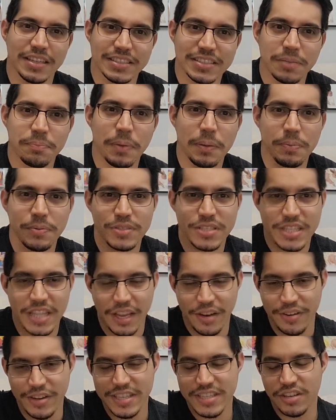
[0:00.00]
some people's
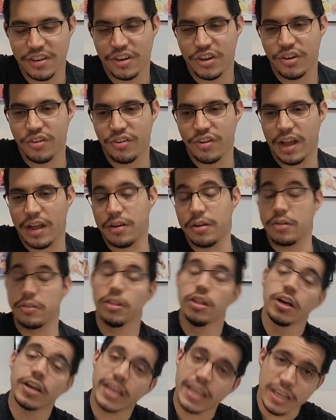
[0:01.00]
theories are
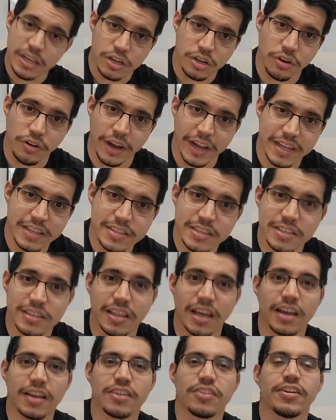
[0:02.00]
looking correct.
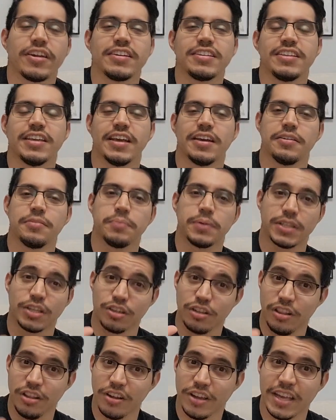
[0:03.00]
Not correct yet, but
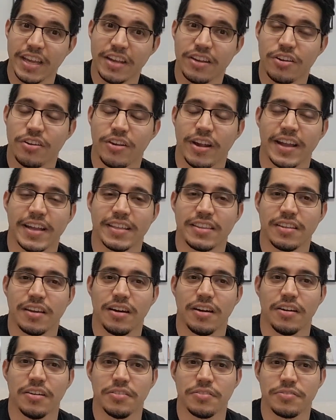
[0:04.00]
they're looking correct
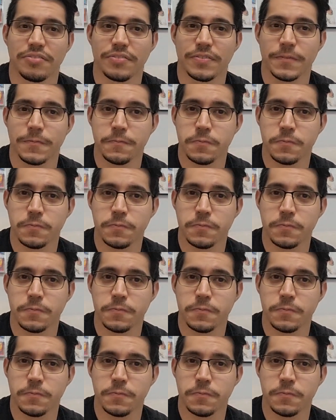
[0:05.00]
of